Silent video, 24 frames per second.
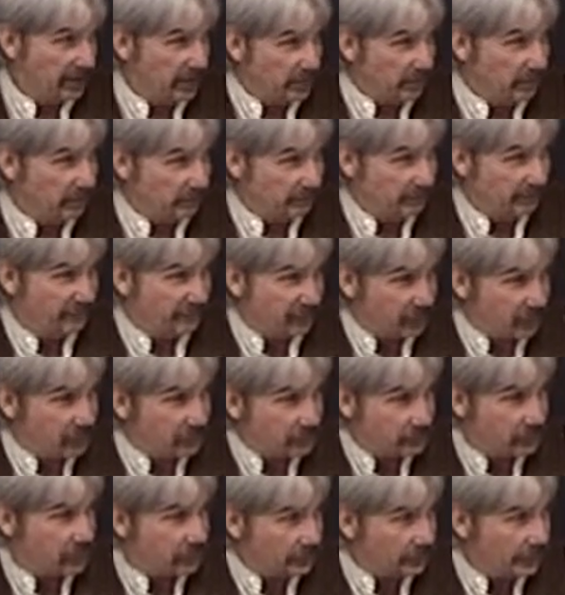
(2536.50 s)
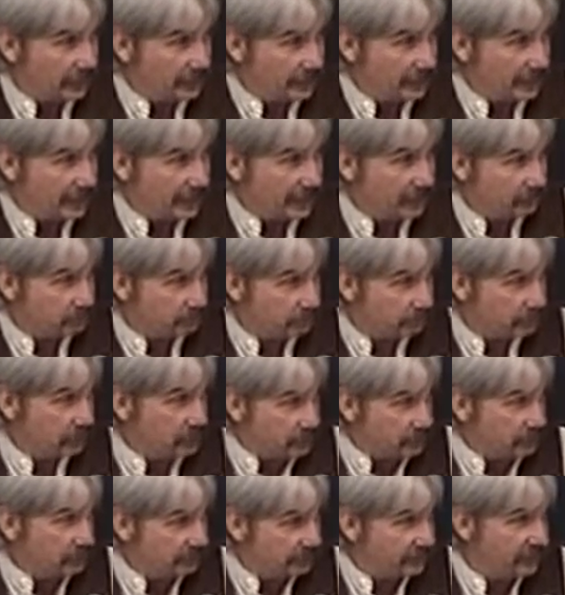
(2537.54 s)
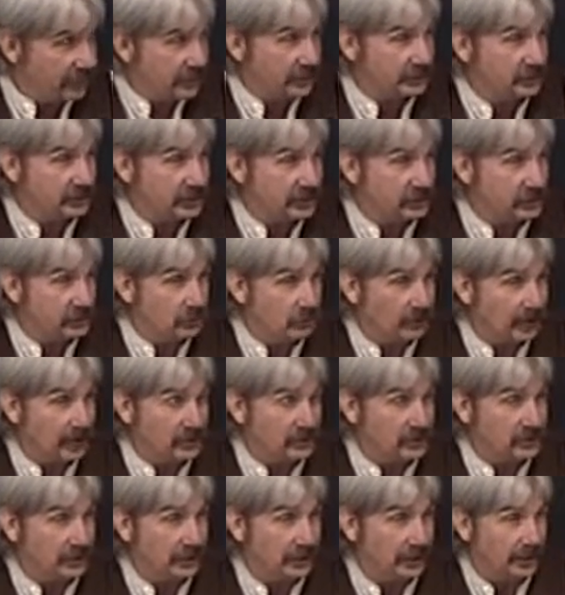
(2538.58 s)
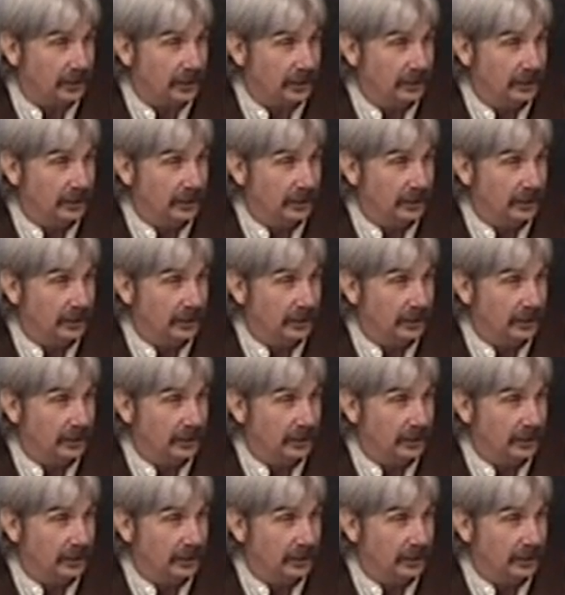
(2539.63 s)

help further and improve their situation.